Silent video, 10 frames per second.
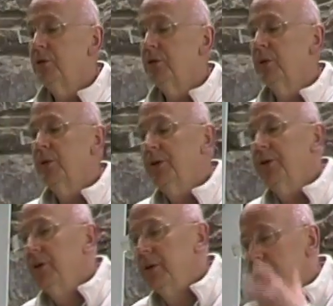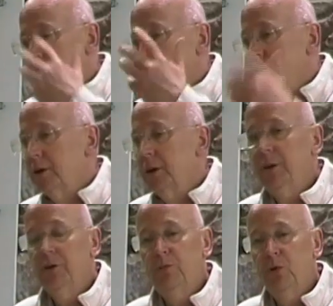with you a little bit, and in the
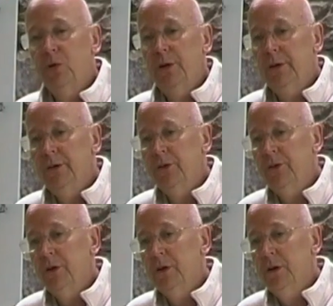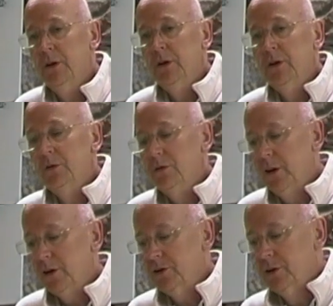light of Pauline's
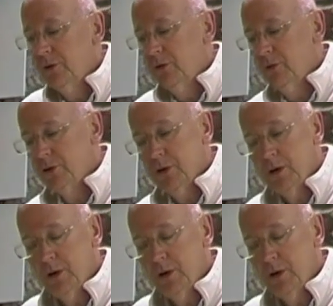reflections, which